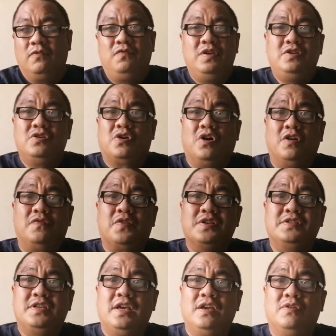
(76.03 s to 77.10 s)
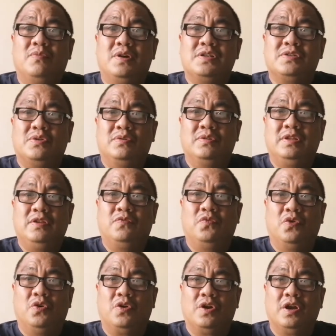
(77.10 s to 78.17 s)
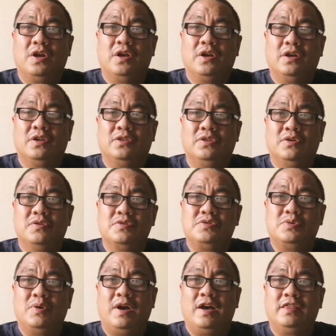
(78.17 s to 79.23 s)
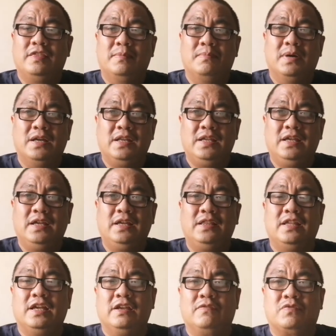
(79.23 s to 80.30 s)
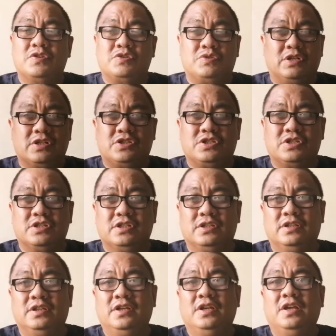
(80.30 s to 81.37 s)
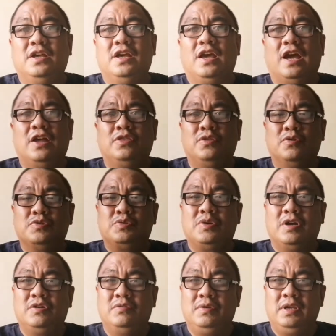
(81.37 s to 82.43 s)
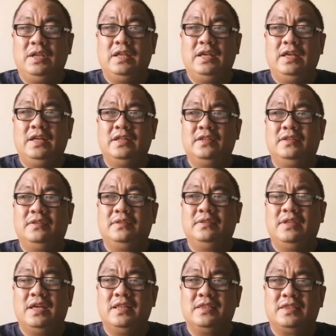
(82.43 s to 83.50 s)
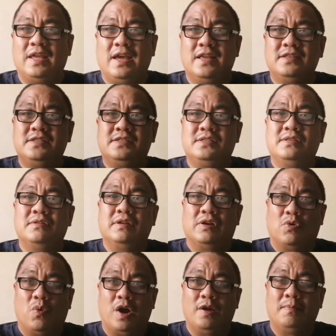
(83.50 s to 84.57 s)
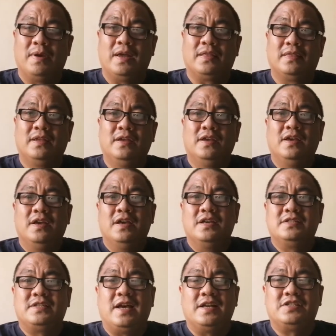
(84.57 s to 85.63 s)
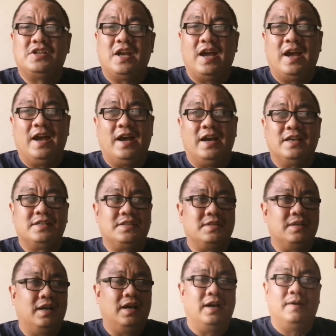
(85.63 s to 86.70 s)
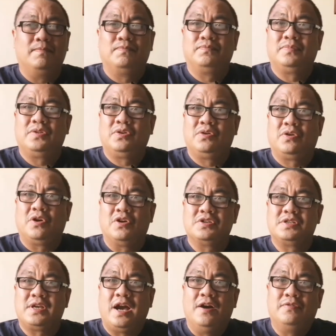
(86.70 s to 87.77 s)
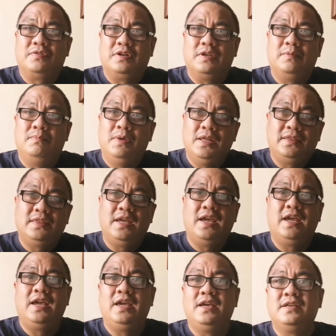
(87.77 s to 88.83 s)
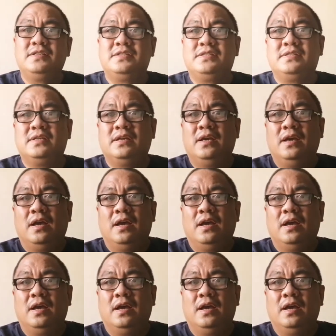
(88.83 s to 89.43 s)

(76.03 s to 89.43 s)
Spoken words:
Video conferencing was only for those who had the money, the infrastructure, and those who had really the intense requirement, such as cross-country meetings,